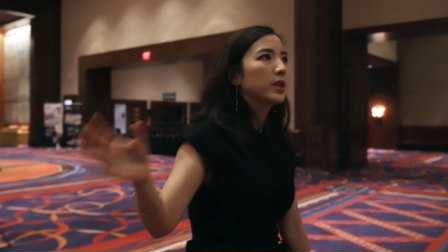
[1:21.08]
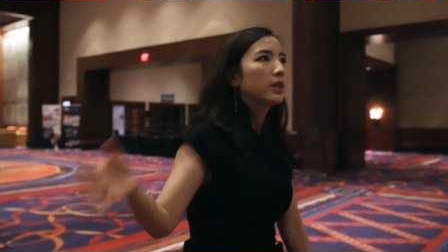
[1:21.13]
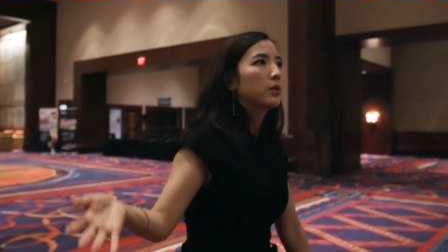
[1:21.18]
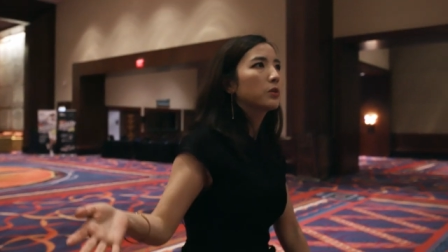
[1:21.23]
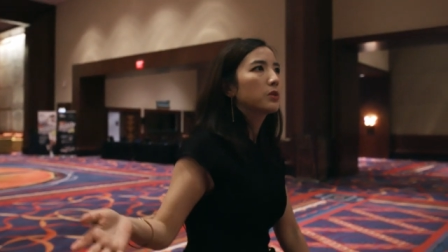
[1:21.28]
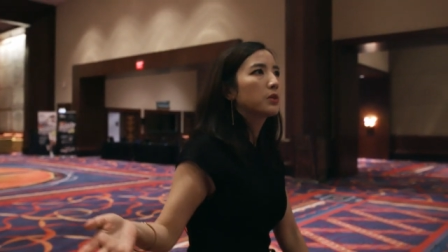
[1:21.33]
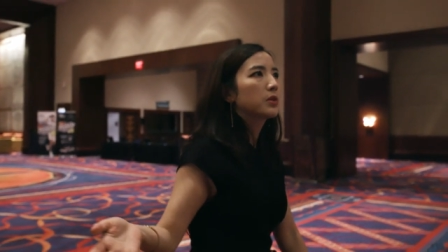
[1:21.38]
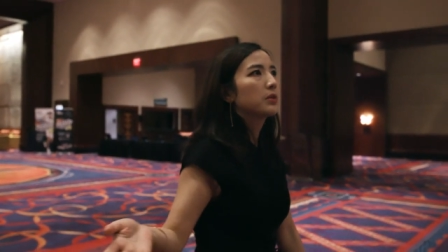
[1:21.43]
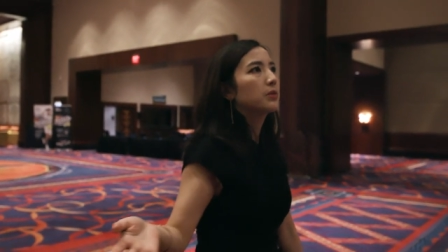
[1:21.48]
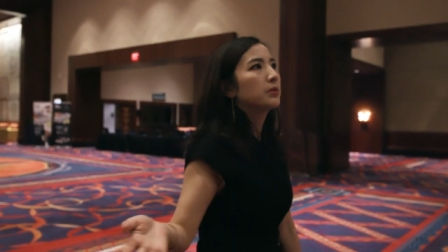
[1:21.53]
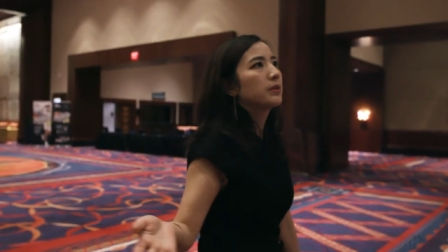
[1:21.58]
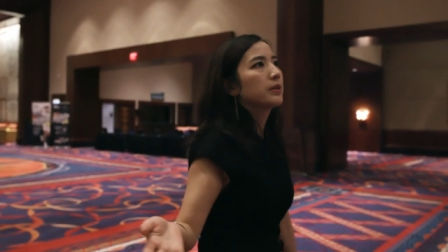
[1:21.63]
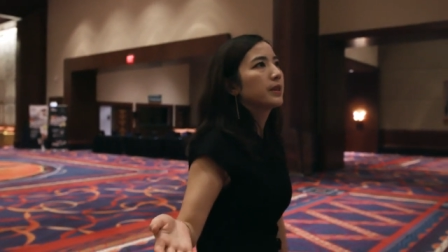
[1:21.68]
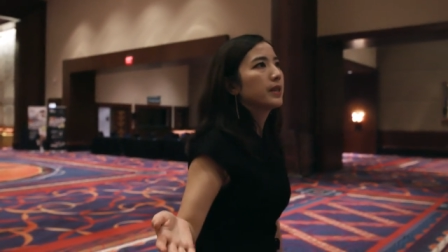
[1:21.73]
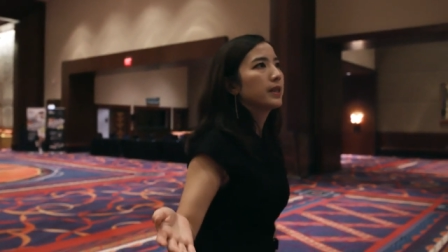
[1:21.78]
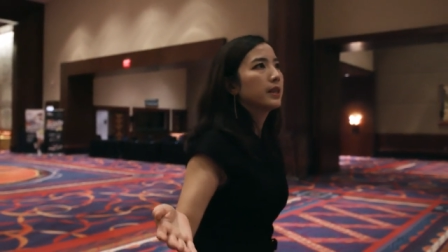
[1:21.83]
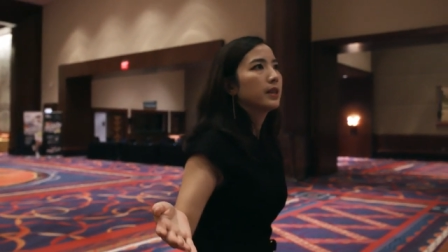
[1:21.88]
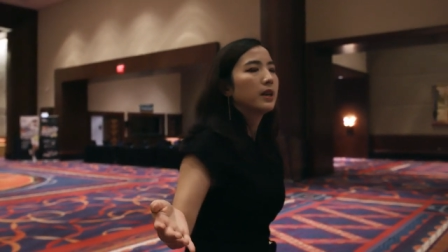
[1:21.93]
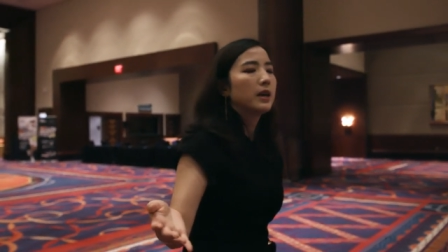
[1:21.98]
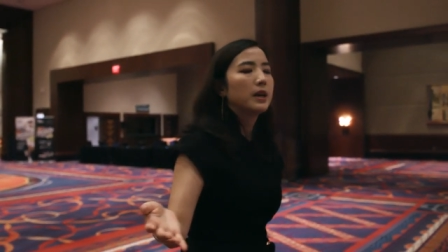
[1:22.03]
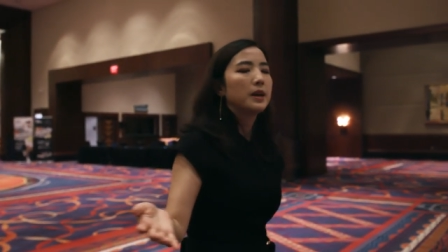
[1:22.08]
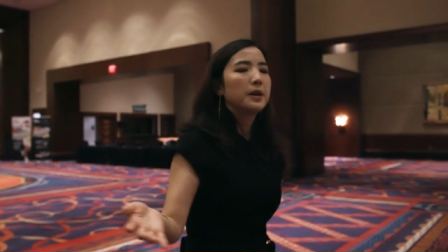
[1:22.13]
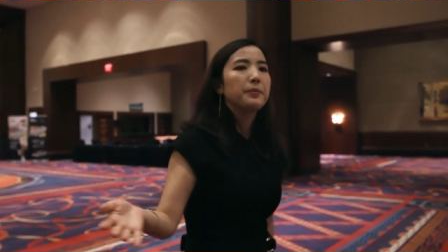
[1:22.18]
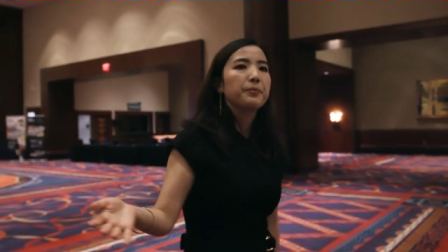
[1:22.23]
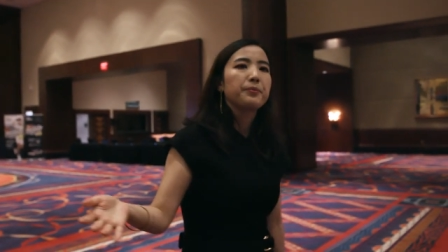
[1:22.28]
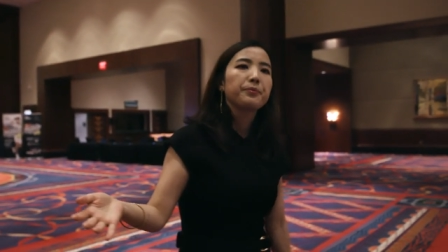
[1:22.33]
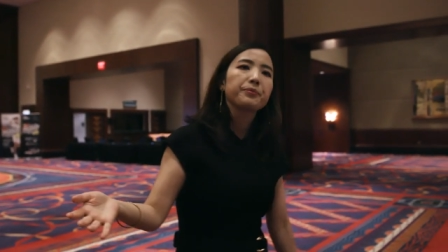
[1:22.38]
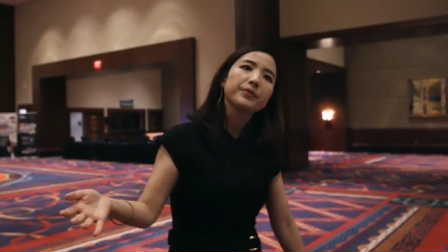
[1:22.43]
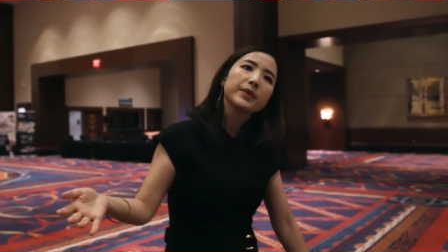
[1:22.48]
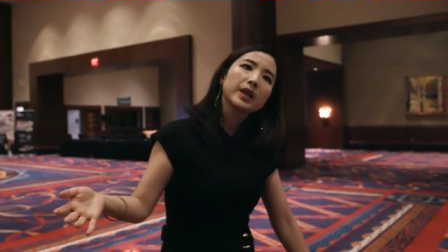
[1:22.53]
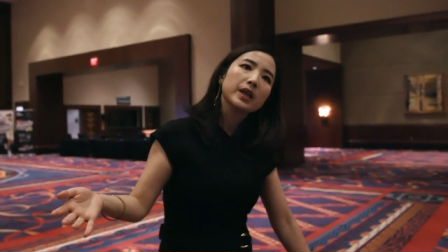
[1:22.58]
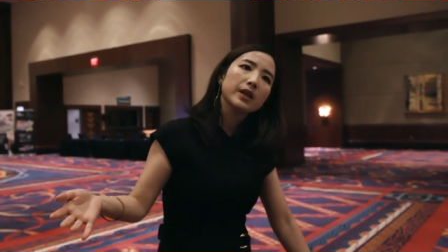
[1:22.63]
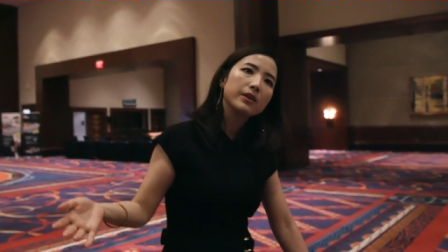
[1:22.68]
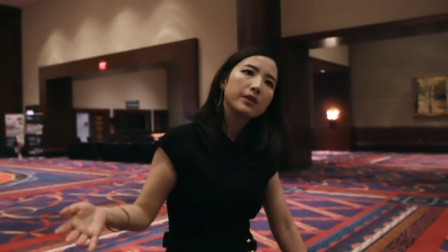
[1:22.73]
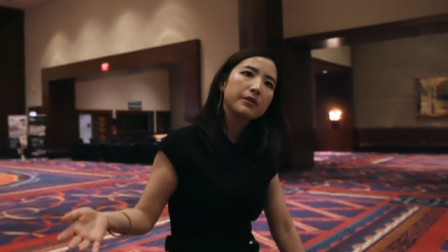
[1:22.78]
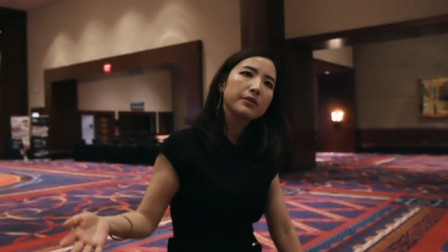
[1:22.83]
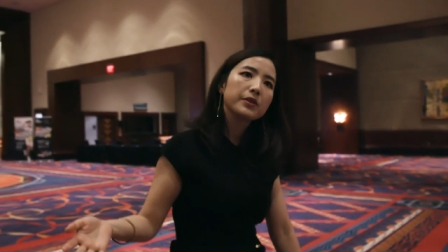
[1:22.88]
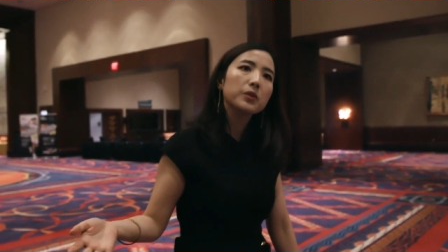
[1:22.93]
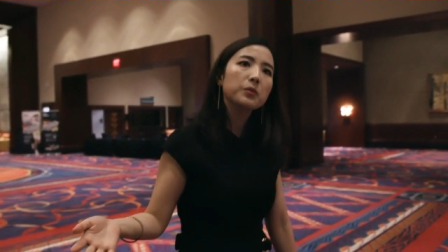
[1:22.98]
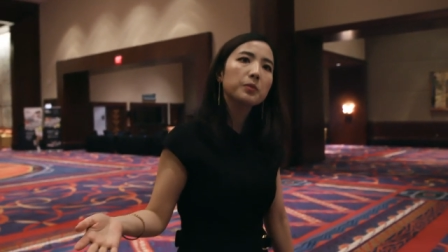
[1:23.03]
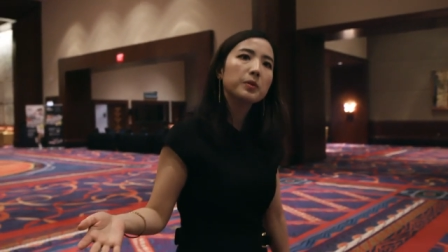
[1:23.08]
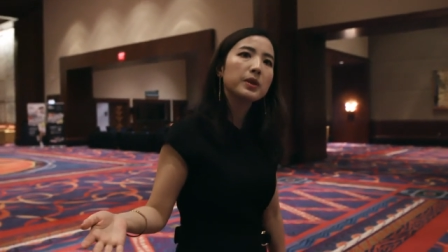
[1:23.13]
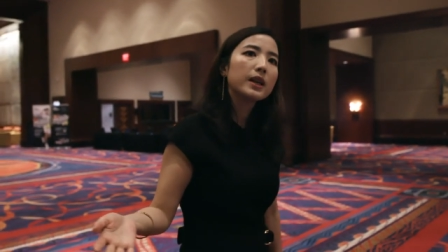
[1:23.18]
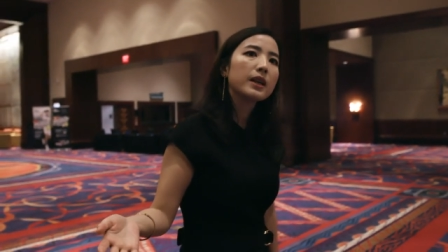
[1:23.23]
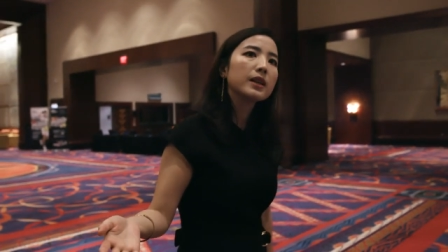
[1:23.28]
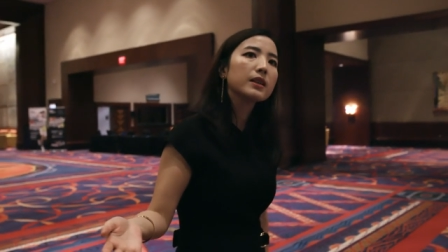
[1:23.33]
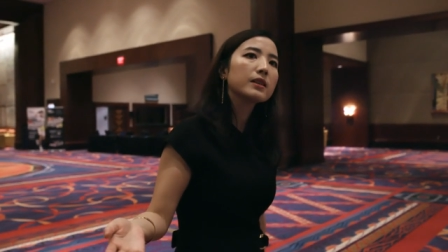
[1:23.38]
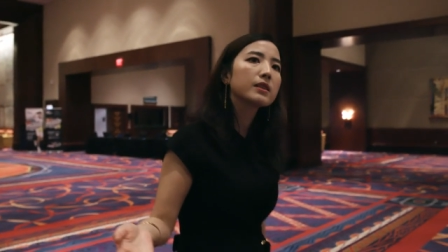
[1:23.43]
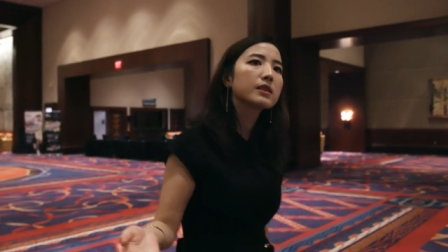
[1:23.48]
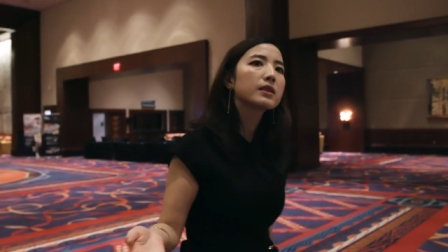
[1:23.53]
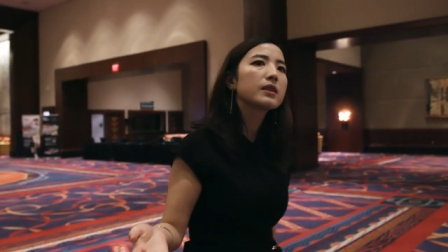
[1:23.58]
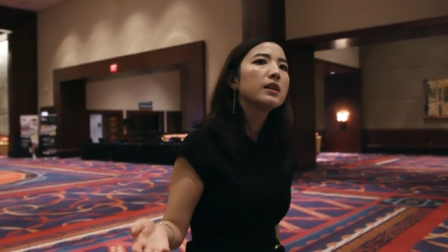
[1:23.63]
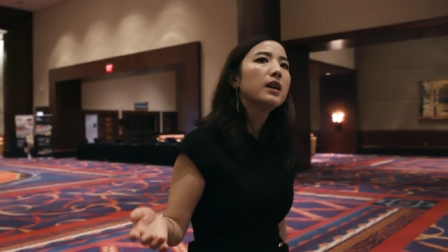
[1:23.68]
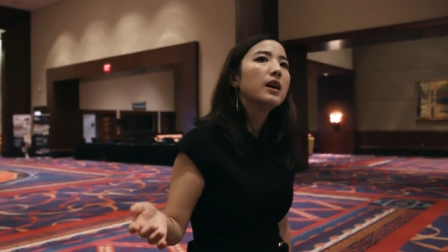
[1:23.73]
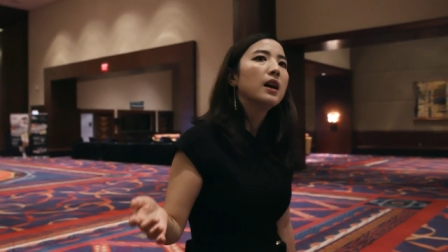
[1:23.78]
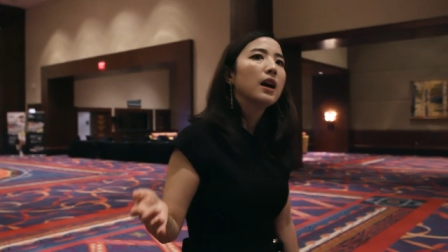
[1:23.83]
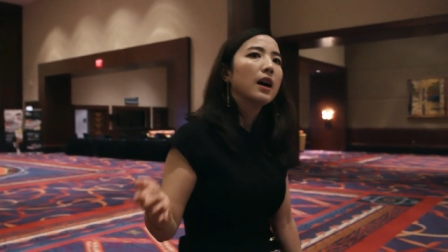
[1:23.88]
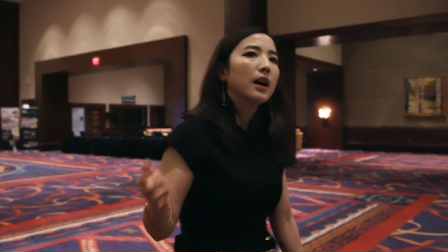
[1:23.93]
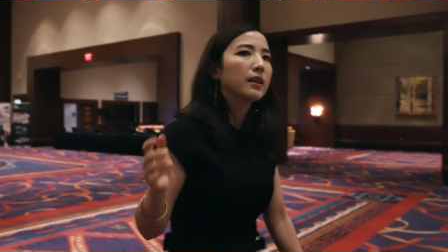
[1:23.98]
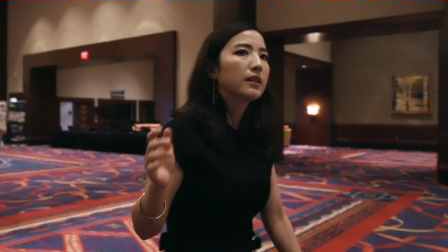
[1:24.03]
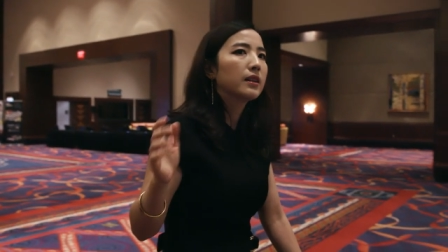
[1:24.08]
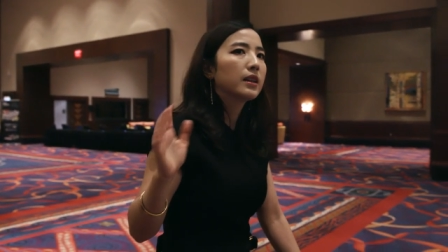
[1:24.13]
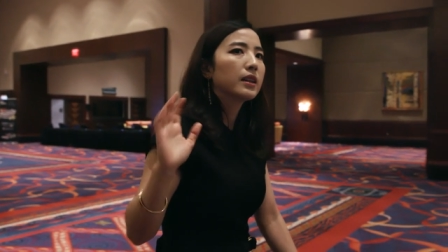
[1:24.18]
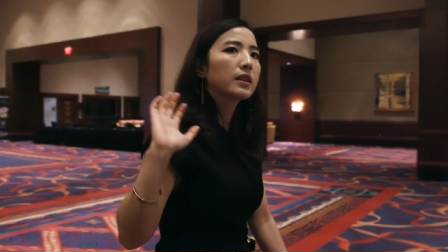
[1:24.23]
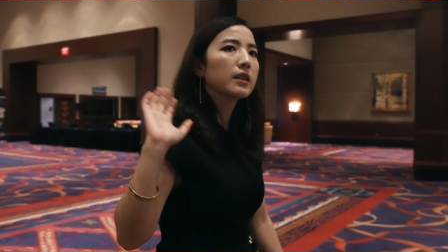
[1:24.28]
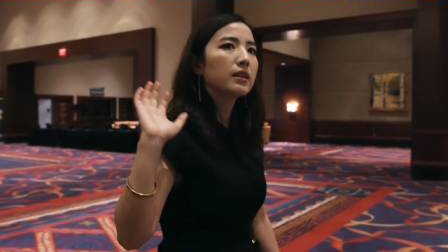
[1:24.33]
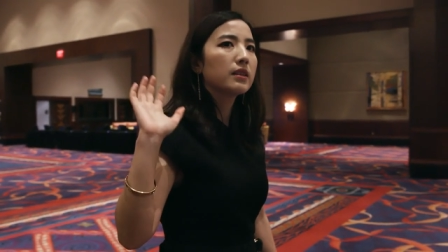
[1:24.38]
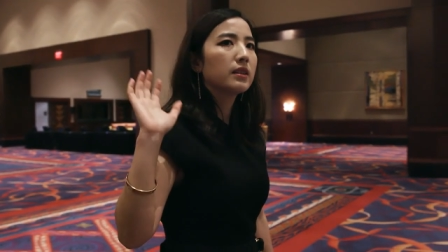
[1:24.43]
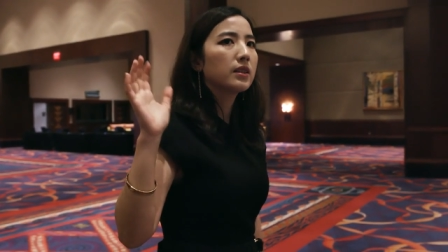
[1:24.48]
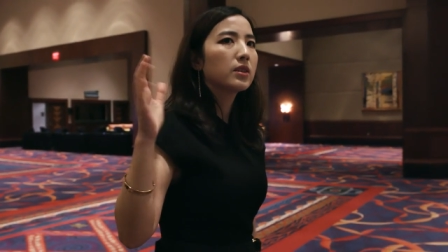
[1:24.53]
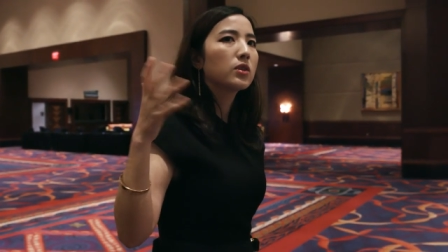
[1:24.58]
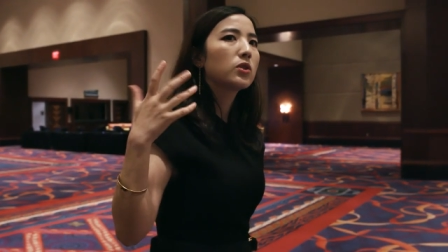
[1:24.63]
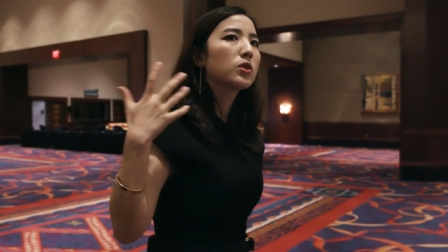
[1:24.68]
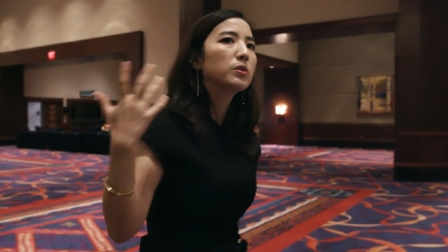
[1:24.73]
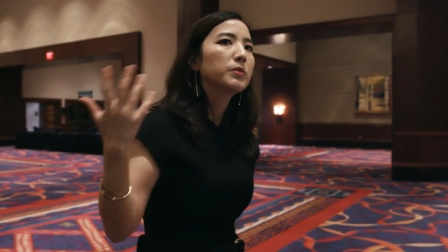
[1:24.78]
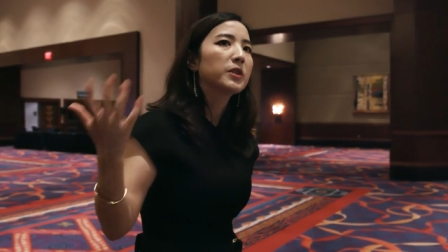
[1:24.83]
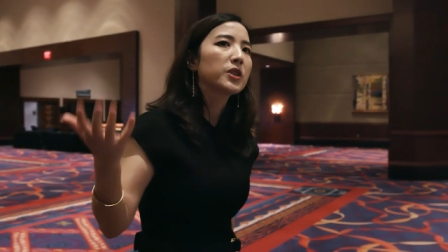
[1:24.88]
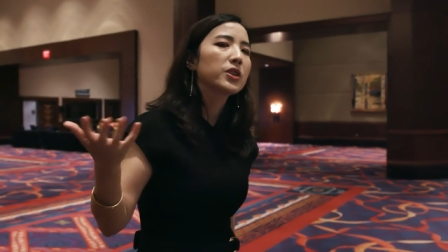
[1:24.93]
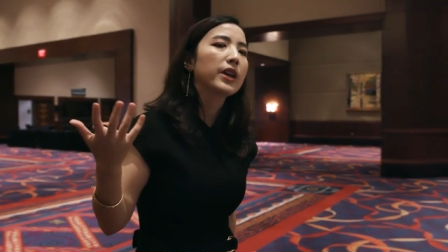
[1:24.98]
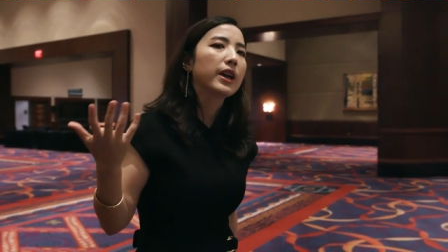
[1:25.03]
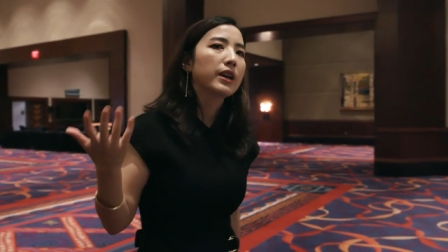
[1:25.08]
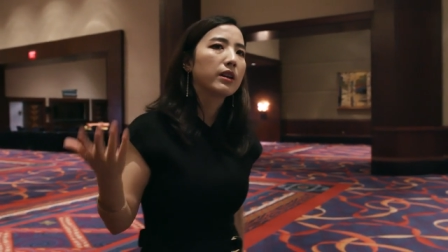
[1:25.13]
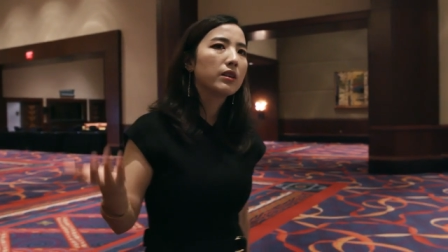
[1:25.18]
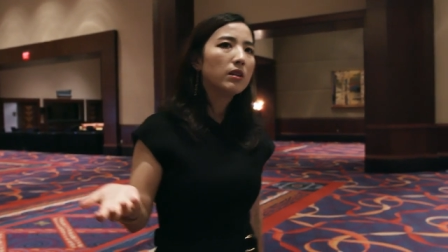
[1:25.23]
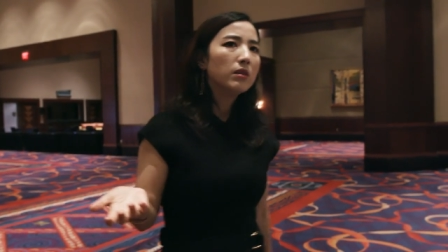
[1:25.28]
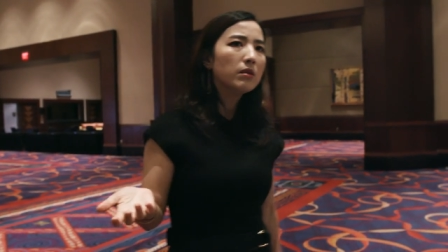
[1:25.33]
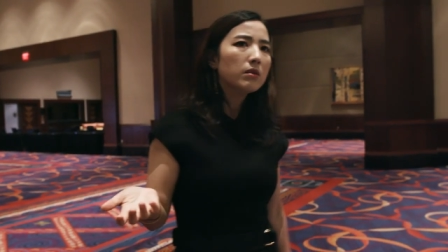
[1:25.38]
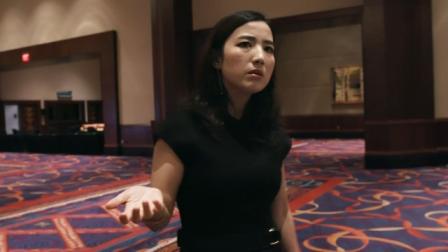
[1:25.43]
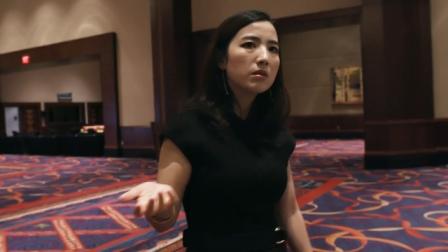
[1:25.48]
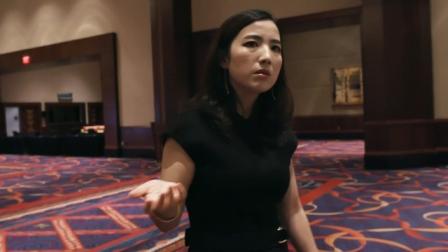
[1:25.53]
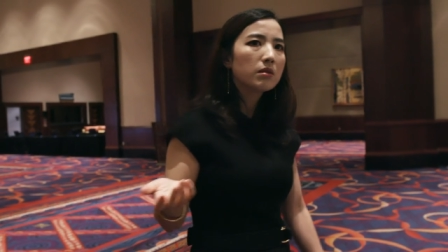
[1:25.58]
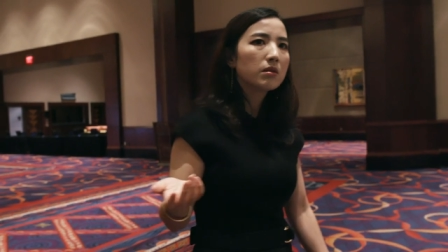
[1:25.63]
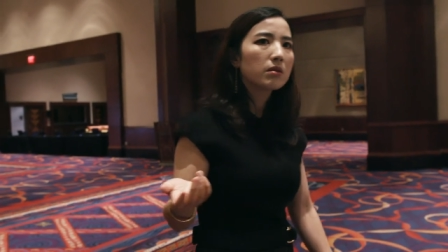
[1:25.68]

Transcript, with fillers: go to the interview place, I think it's too much echo.